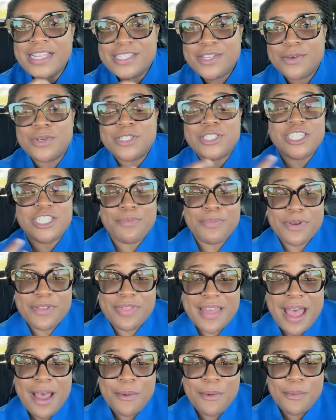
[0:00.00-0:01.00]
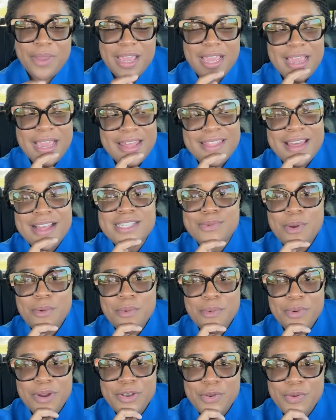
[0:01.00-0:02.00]
So it was cheaper that way. And that's
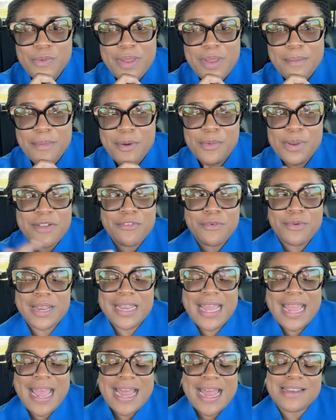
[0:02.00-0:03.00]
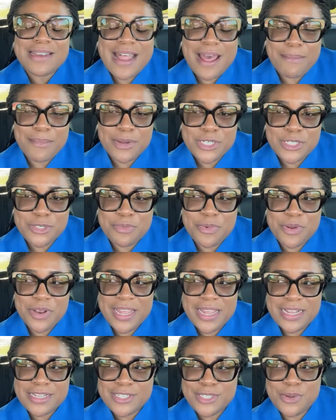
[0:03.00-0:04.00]
what we were doing. But we never really had that much
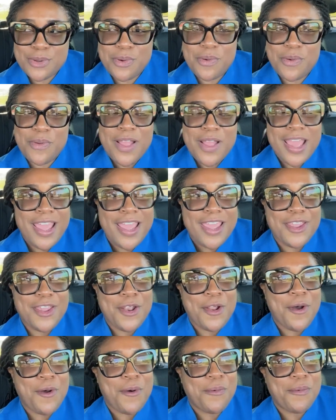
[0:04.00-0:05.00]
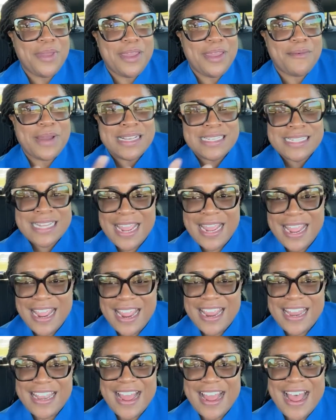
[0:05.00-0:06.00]
money. And so, you know, we went
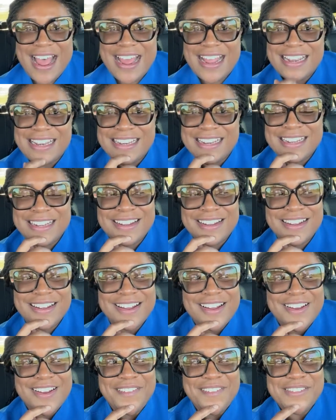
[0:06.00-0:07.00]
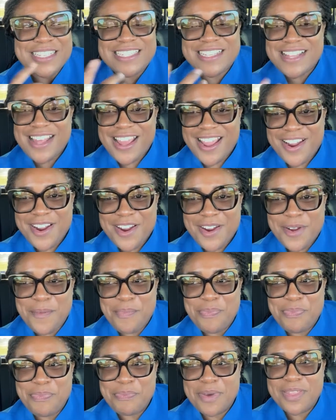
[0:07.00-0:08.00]
ahead and was there.
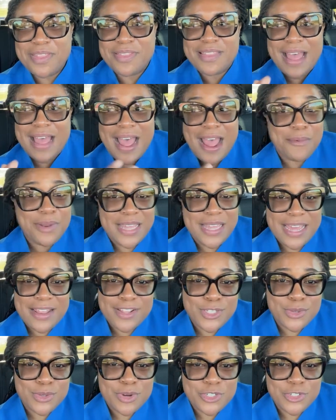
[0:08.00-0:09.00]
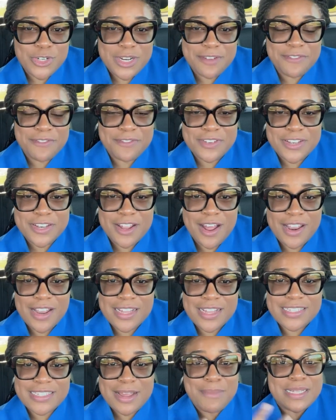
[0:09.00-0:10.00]
But I would get the
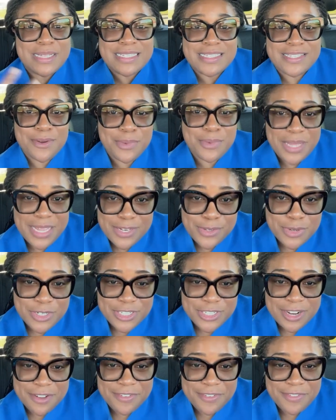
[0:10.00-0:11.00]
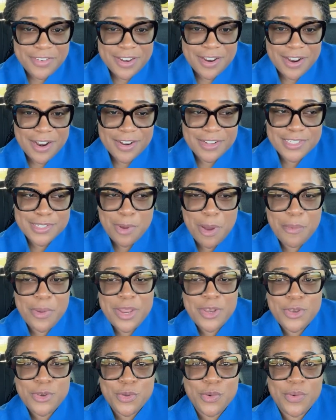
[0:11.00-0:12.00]
$250 and my sister would get $250. So what
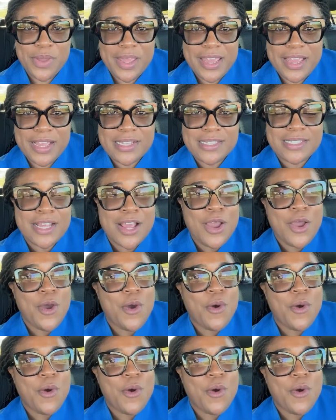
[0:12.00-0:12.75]
we do is